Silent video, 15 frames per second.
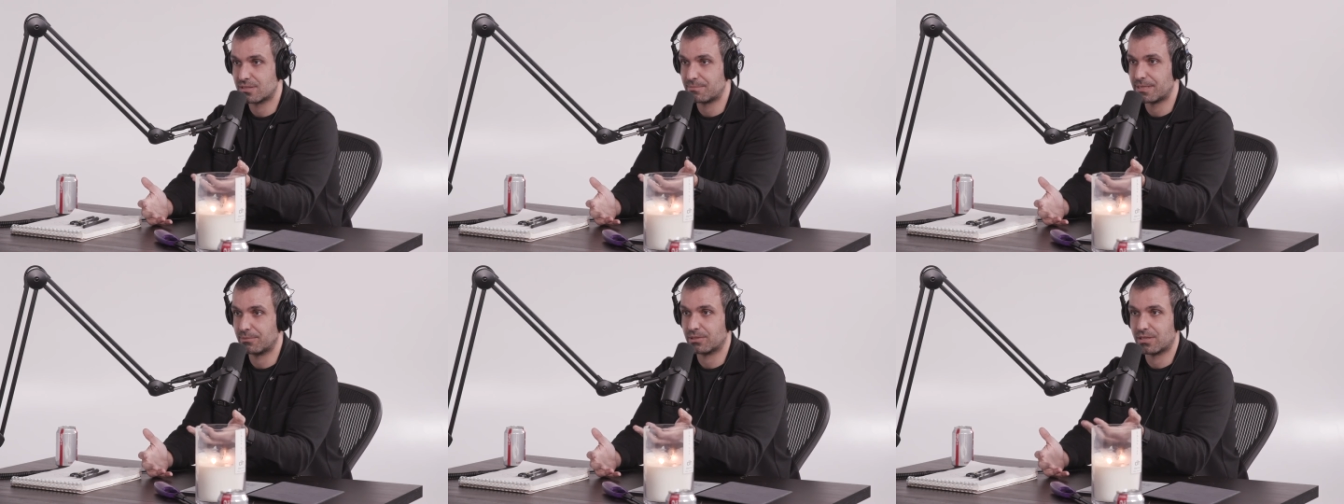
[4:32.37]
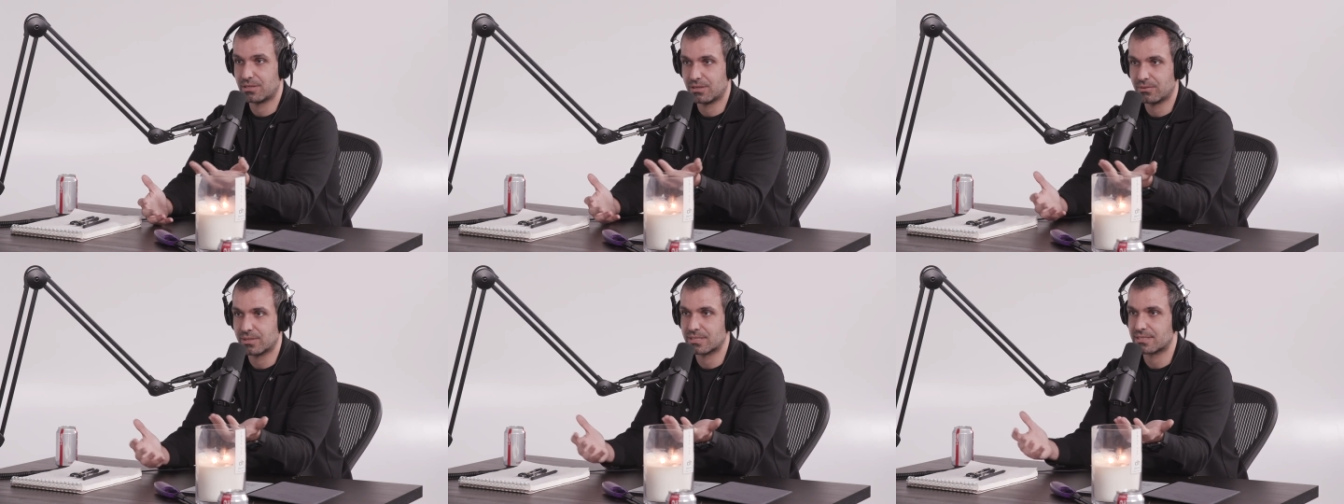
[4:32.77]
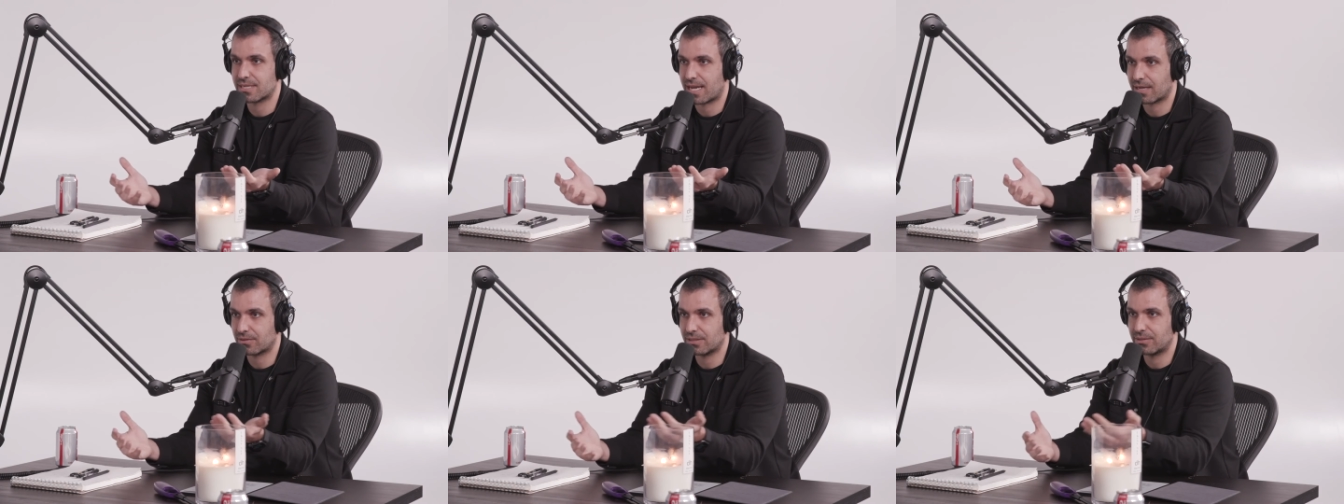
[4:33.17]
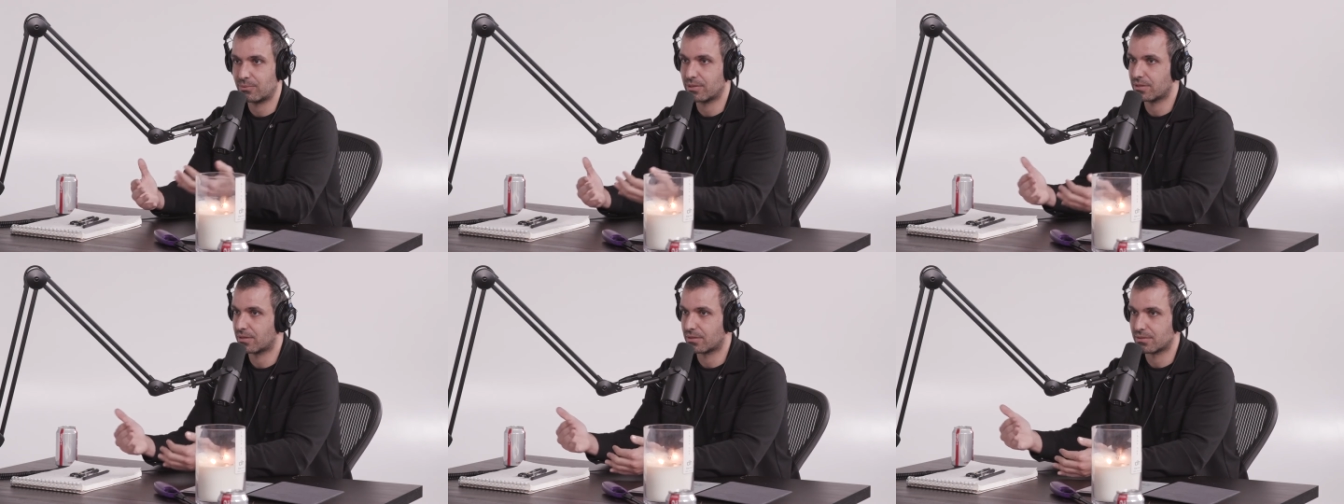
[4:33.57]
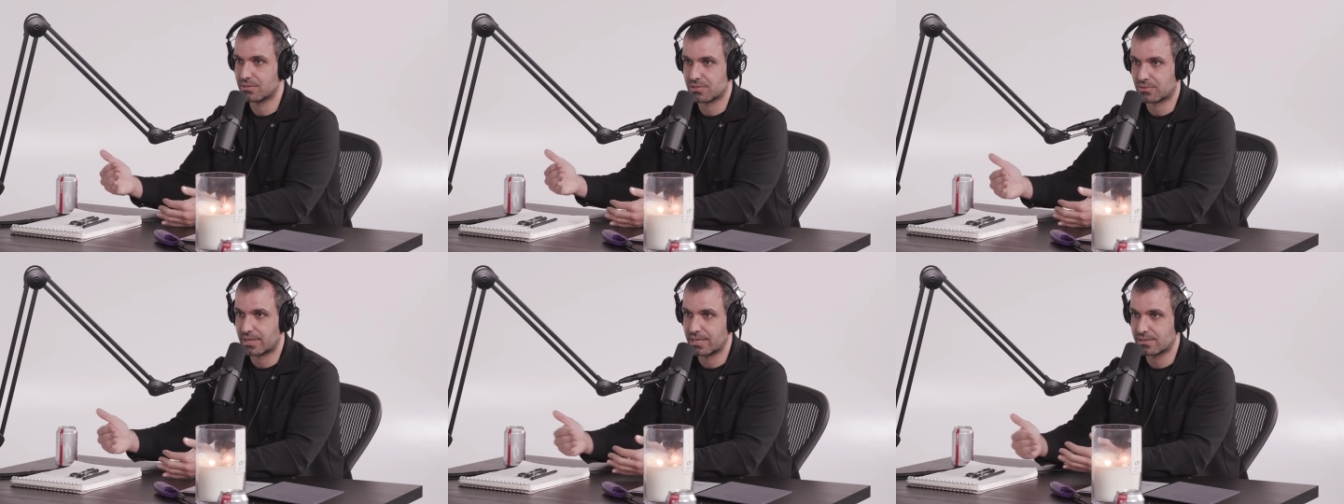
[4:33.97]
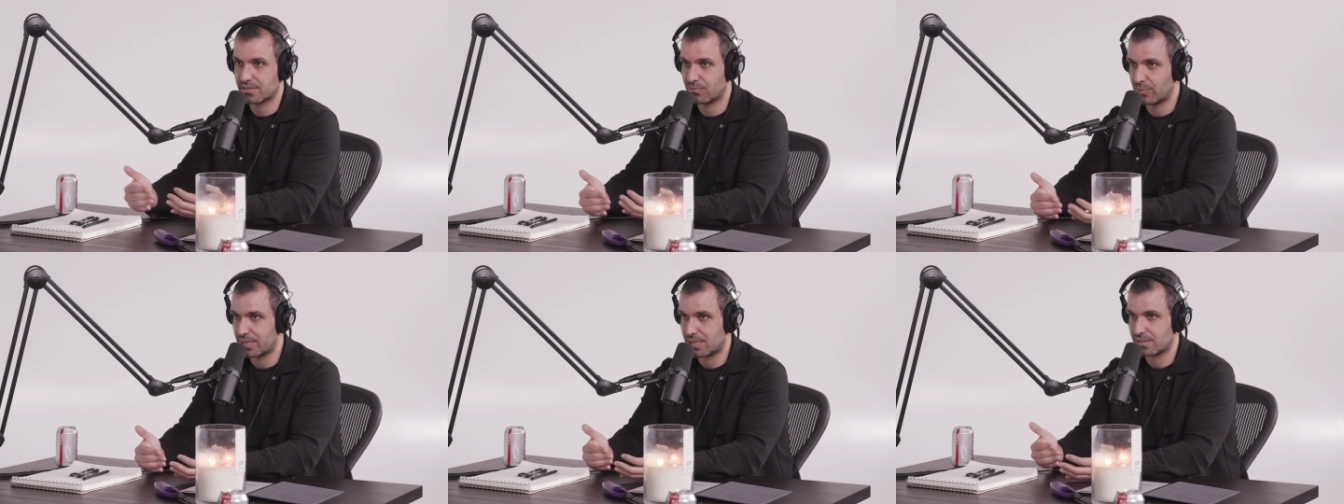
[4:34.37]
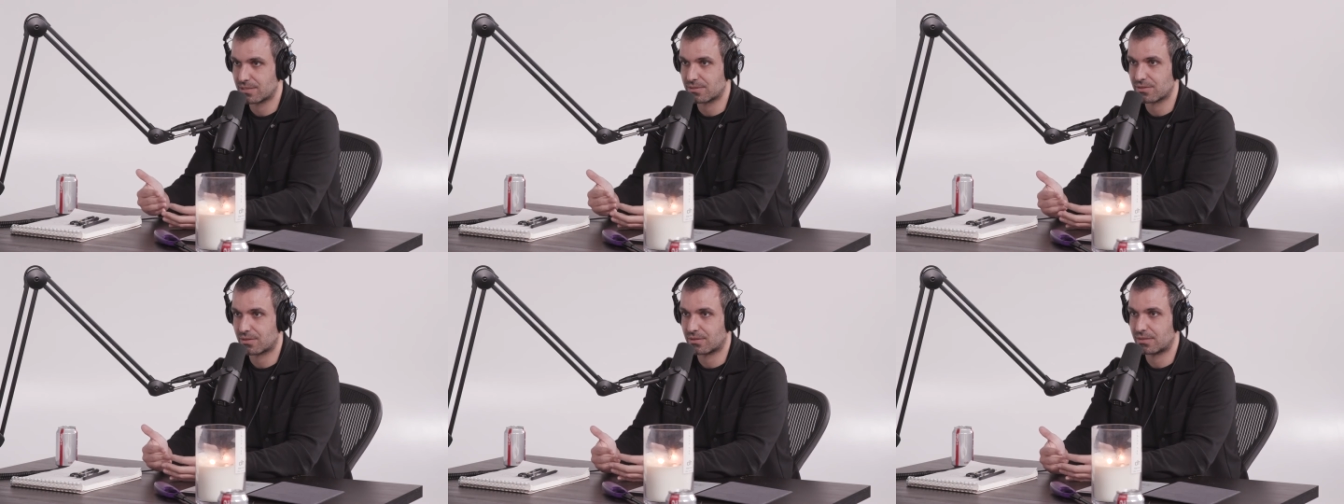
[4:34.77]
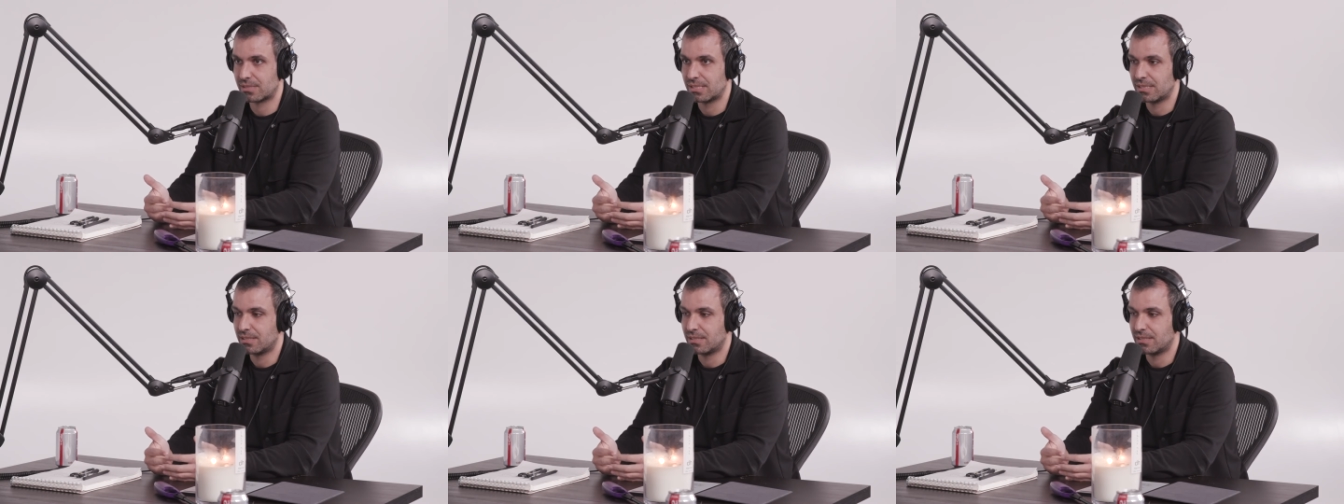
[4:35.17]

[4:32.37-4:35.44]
to be able to know exactly where their strengths and weaknesses are,